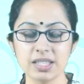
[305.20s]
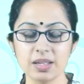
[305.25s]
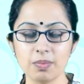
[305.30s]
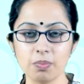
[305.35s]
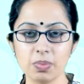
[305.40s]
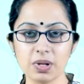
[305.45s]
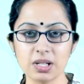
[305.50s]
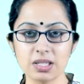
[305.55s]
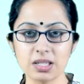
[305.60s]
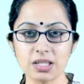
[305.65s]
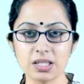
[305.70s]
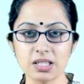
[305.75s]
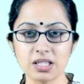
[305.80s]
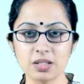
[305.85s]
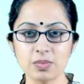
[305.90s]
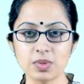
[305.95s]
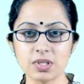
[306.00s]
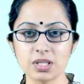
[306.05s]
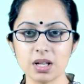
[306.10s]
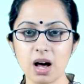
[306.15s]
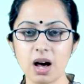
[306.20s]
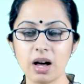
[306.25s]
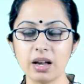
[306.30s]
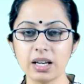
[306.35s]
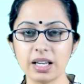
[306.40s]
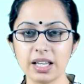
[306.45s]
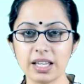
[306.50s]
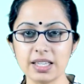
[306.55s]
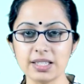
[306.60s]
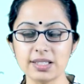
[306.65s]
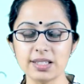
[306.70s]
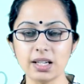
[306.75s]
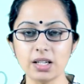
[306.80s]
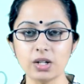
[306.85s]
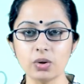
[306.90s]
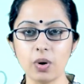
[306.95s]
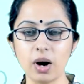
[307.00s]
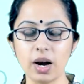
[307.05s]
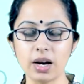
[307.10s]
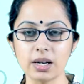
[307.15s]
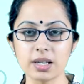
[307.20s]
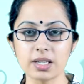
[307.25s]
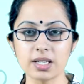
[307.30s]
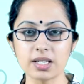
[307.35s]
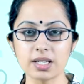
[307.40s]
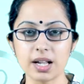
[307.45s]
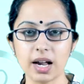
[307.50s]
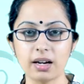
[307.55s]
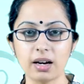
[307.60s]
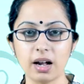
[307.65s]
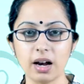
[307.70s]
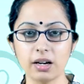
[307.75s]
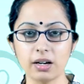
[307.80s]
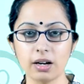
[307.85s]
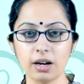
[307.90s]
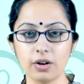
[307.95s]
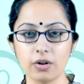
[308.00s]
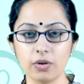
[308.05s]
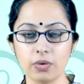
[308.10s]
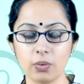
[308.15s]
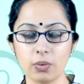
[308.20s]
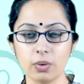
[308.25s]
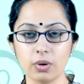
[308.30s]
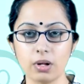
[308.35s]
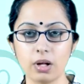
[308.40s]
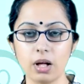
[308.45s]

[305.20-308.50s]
Simple systems are easy to understand and control.